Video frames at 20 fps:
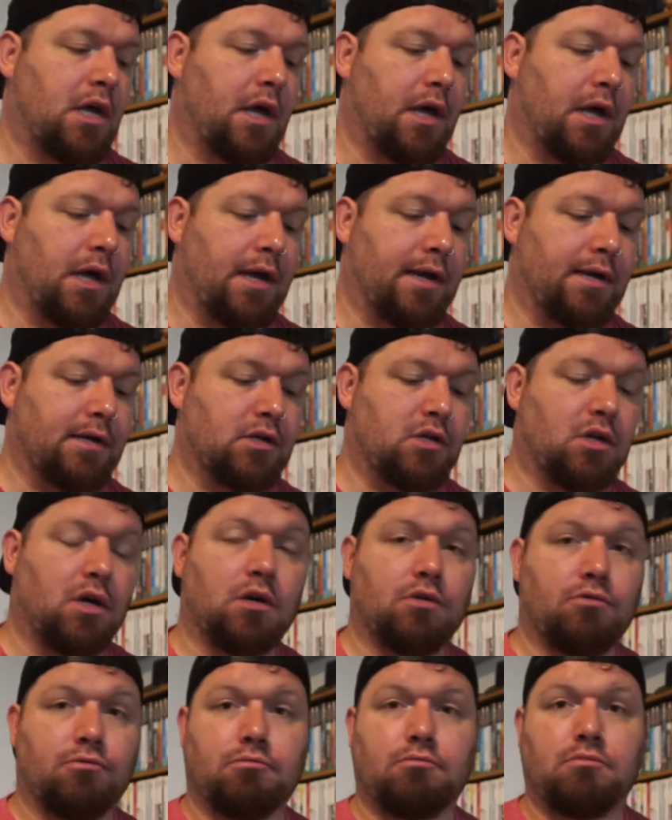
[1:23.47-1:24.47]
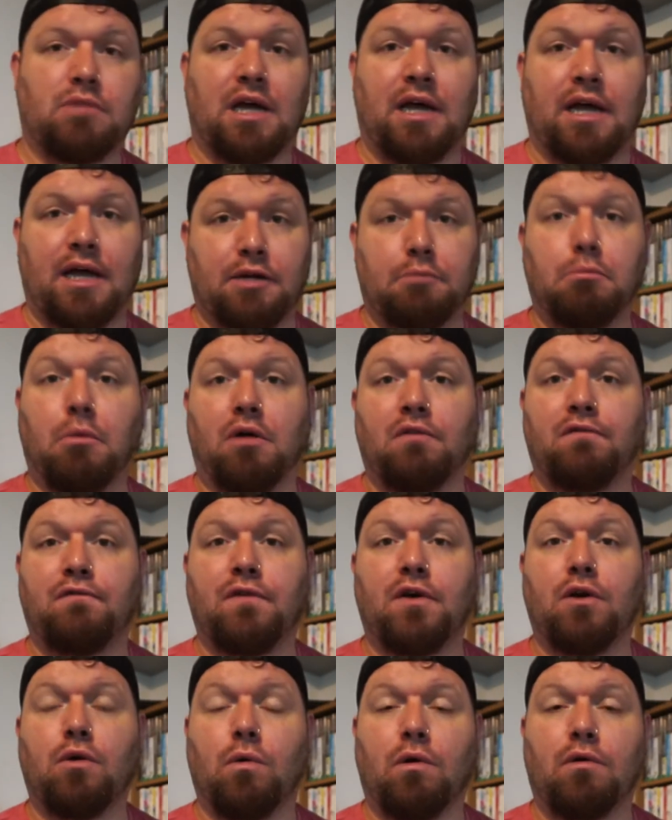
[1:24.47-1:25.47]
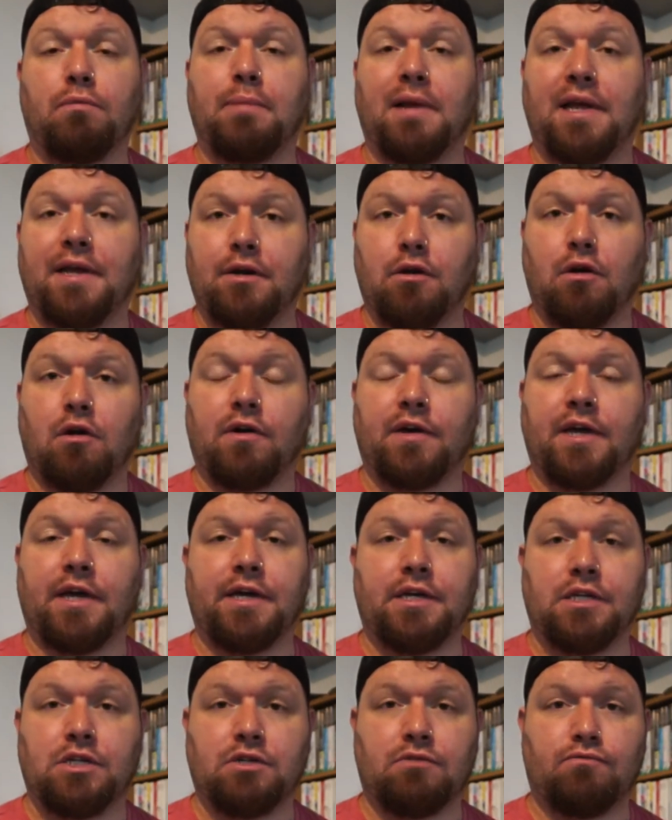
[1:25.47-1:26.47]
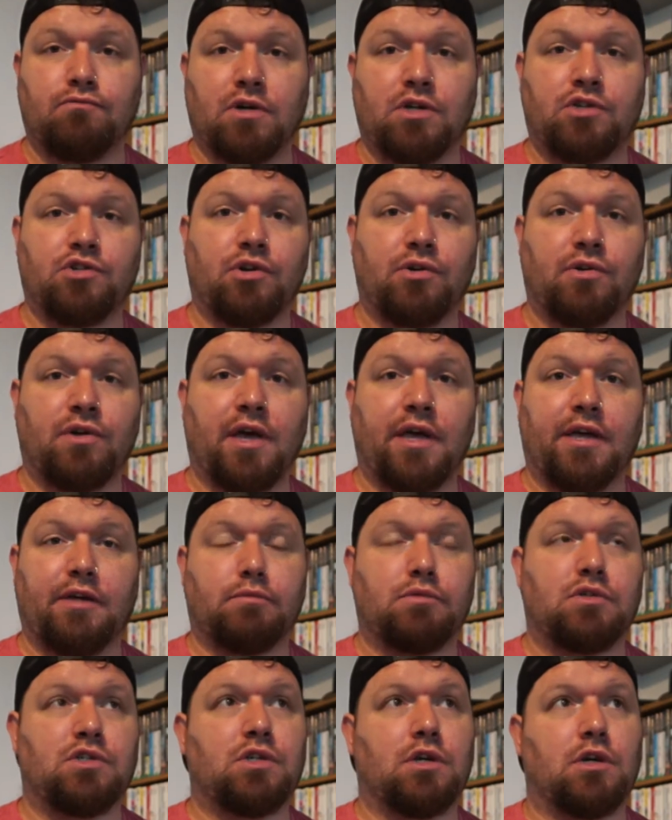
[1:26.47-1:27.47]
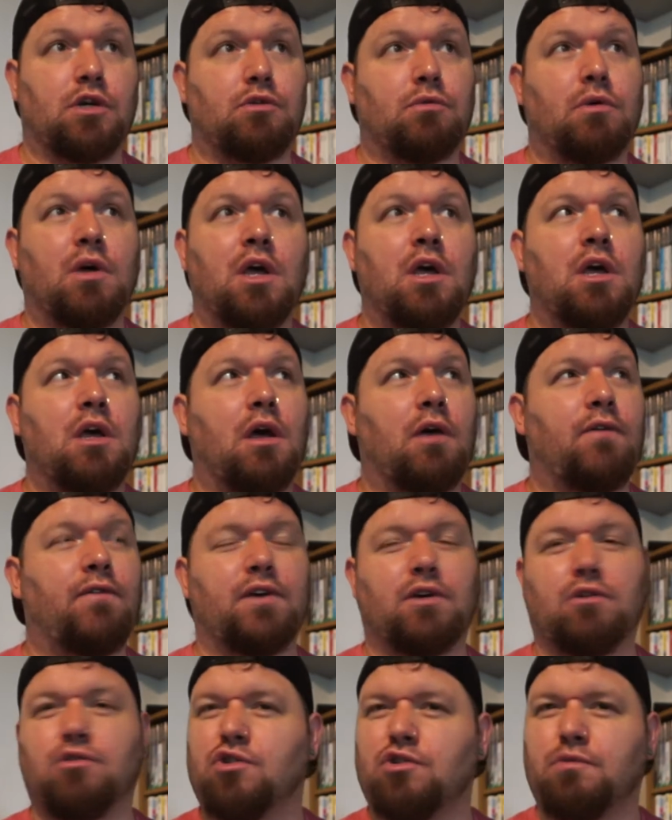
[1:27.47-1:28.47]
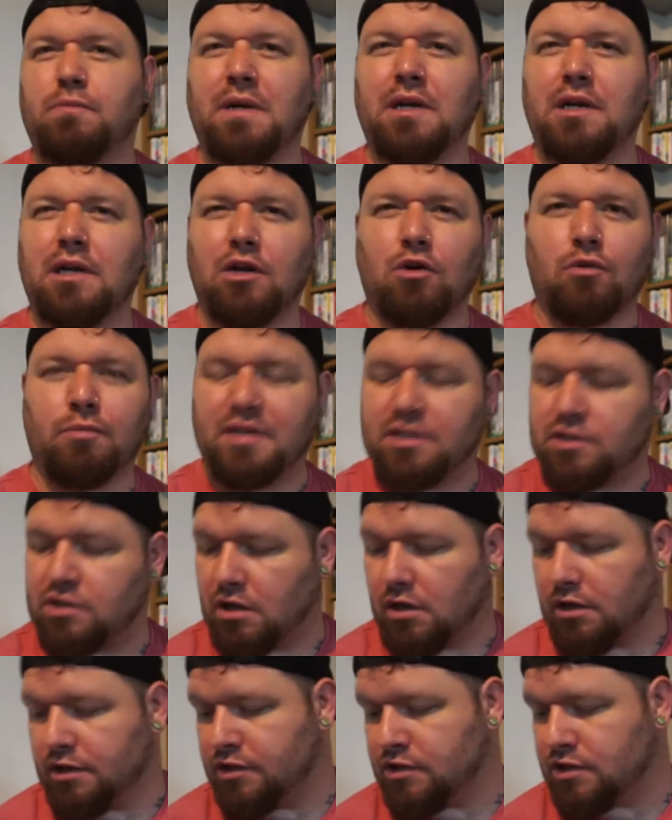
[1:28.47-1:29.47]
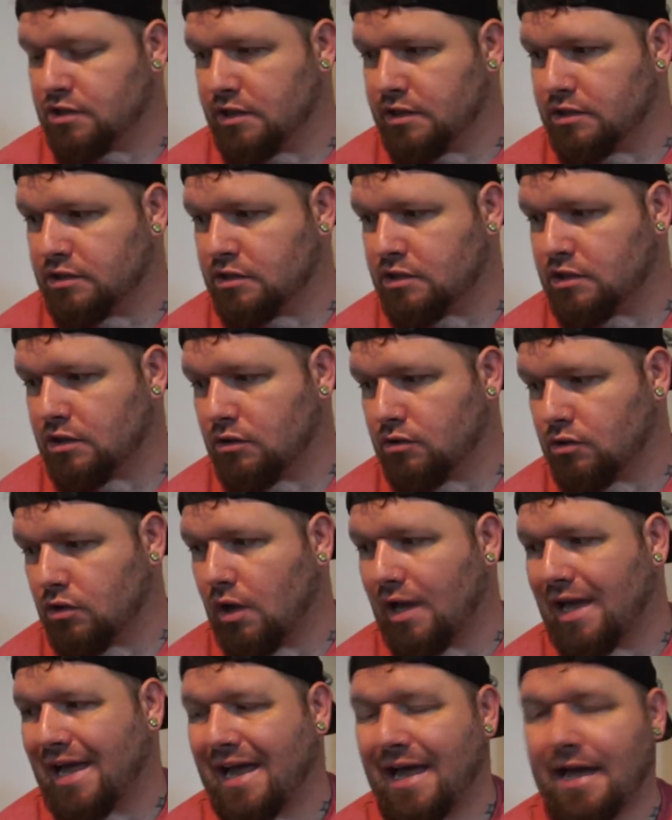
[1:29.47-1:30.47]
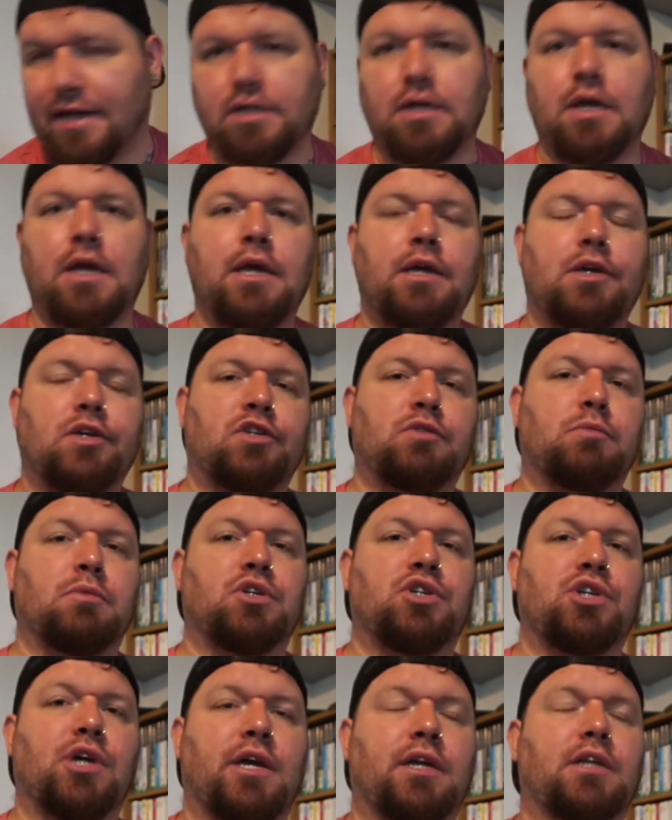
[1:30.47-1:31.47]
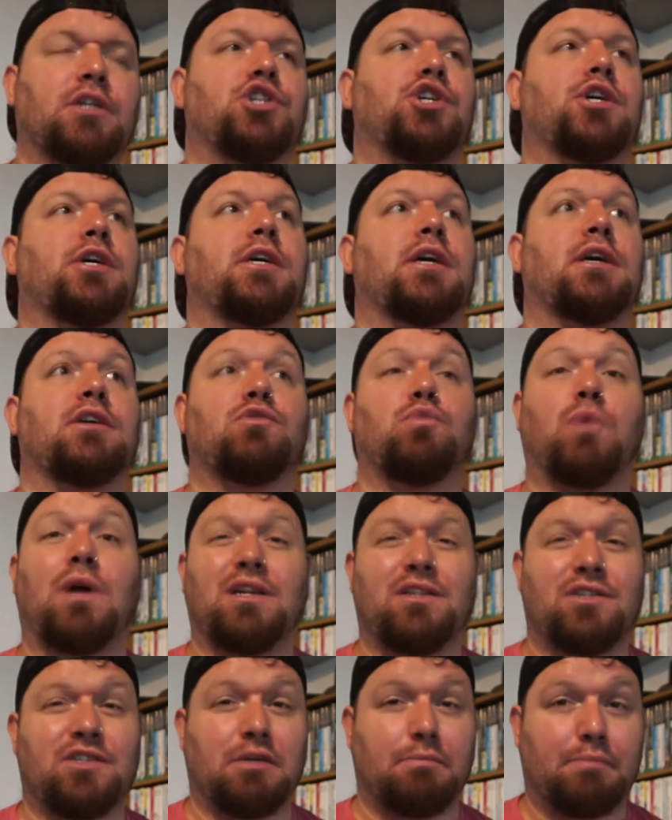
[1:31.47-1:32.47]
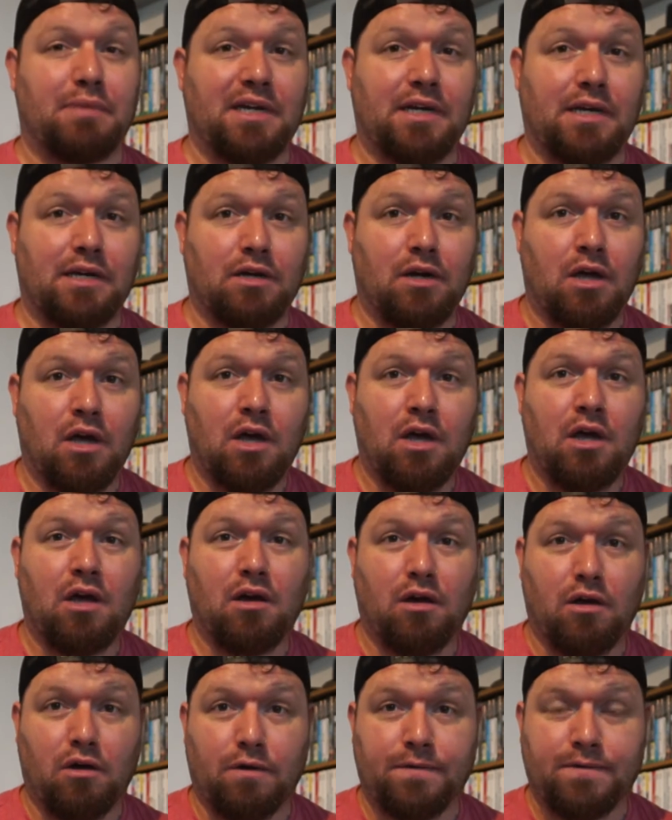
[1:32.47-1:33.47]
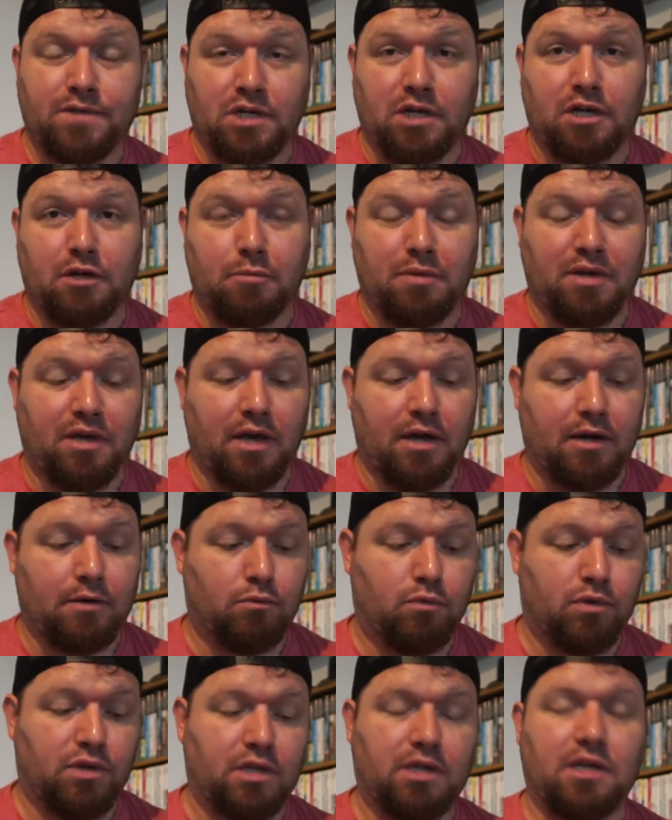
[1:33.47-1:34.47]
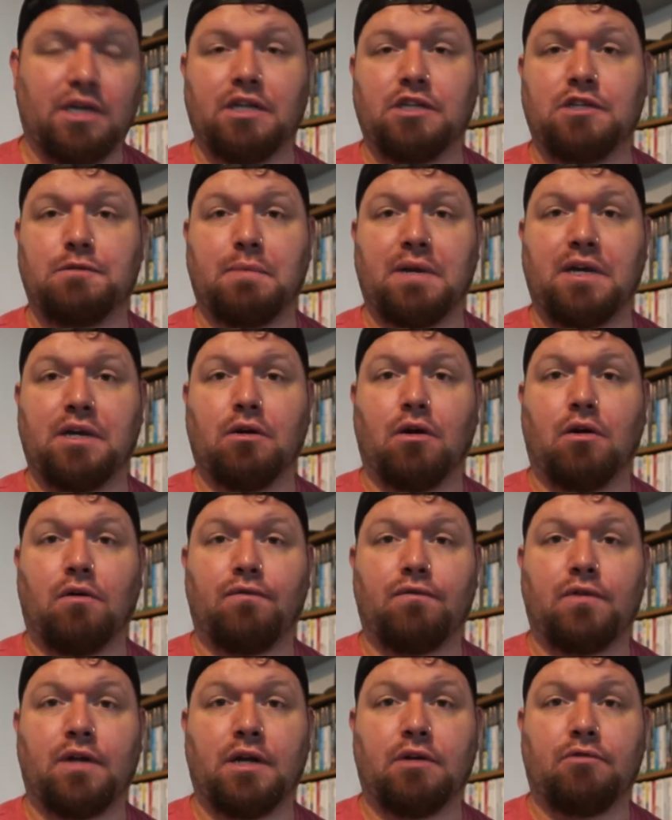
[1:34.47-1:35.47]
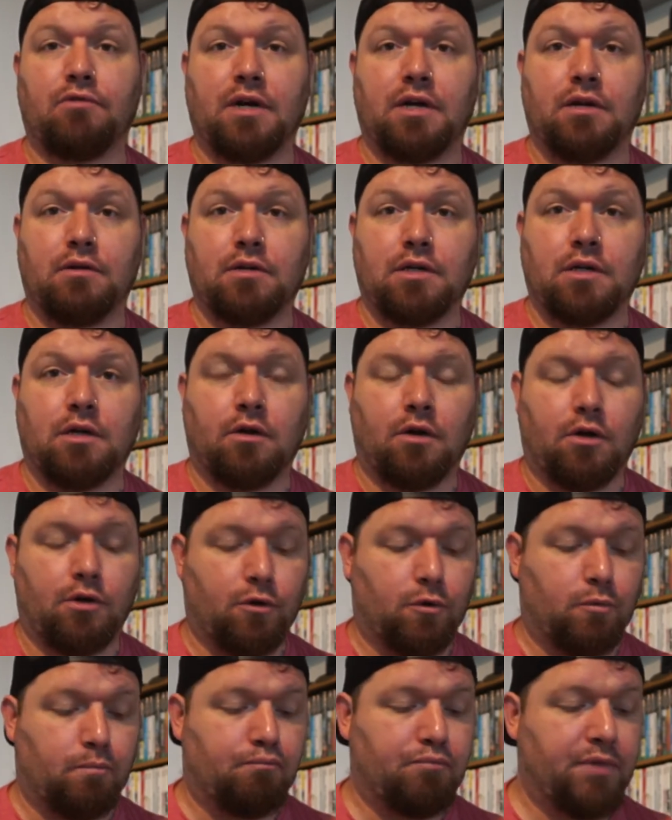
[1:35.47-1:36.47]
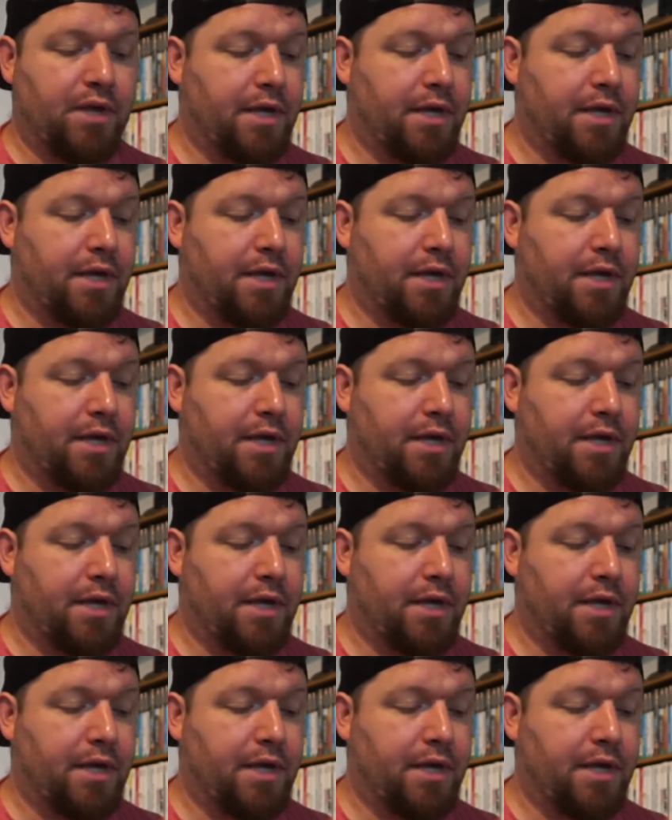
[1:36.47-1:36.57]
and I had my fill of playing arcades and retro games, so I think I've just been a little bit tired since, so not had as much energy, as well as it being half term again with the kids being off and around at home.